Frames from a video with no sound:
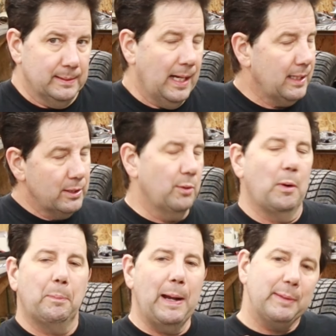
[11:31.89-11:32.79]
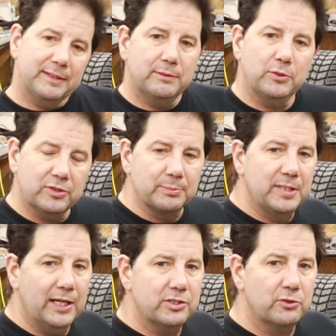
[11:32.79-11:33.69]
I don't know, we'll probably do some
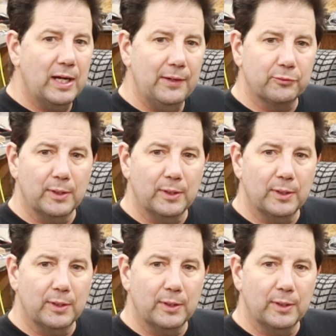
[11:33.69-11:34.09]
test drives